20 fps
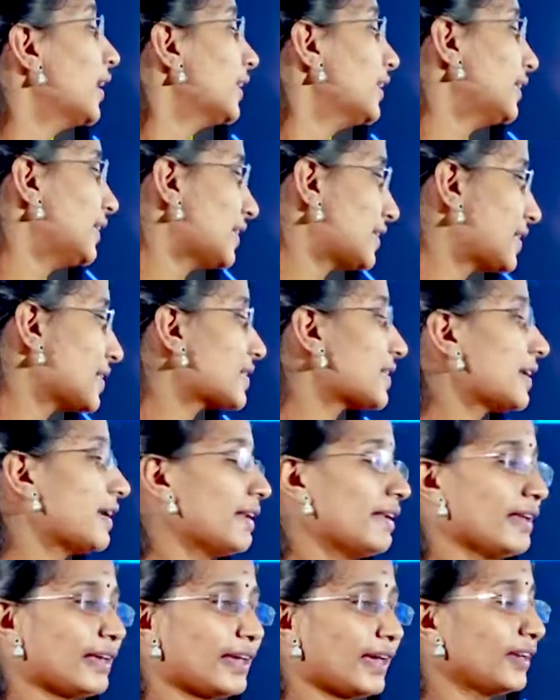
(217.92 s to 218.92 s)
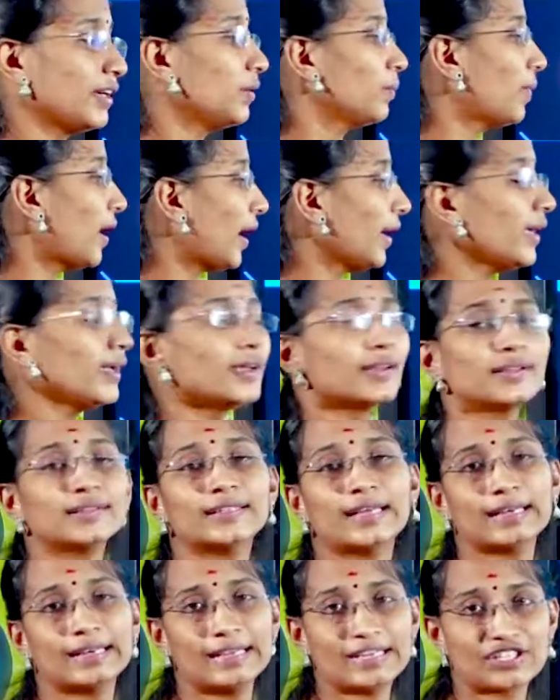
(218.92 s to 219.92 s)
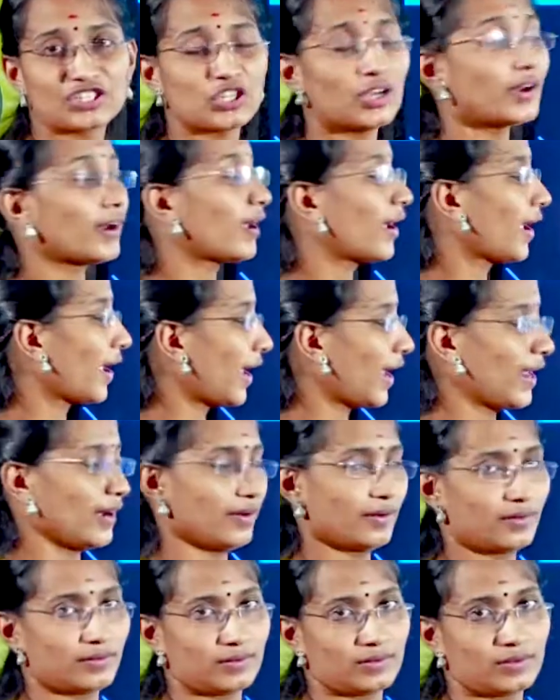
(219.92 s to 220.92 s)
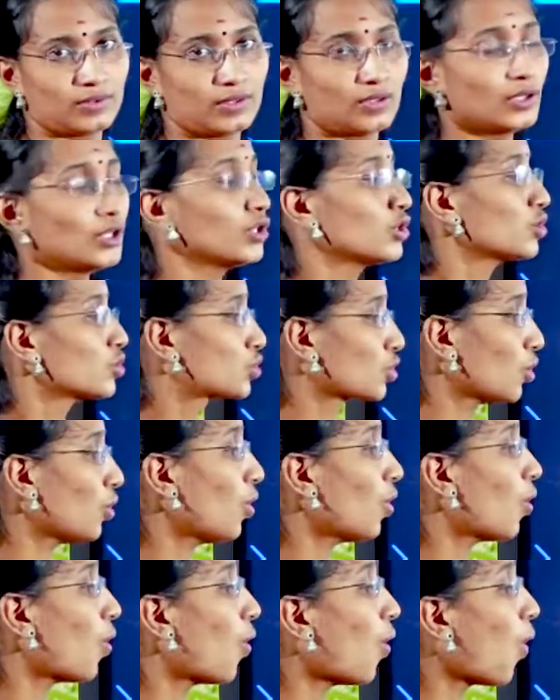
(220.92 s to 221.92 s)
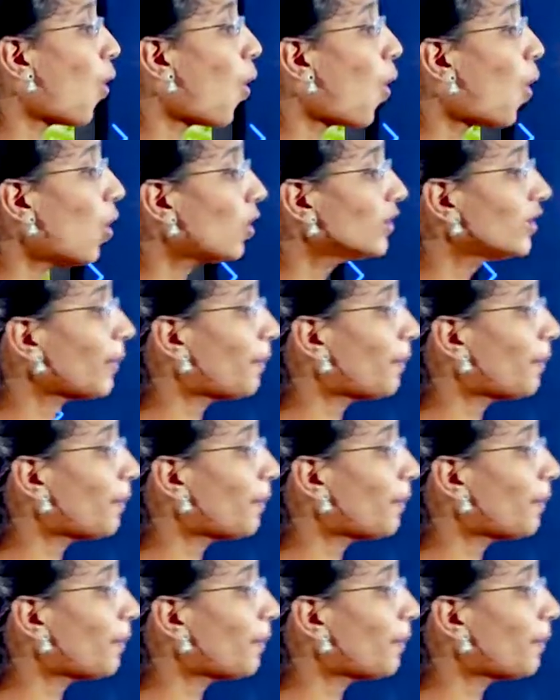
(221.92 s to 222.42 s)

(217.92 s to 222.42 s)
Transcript: This is indicated by the letter N. So, all the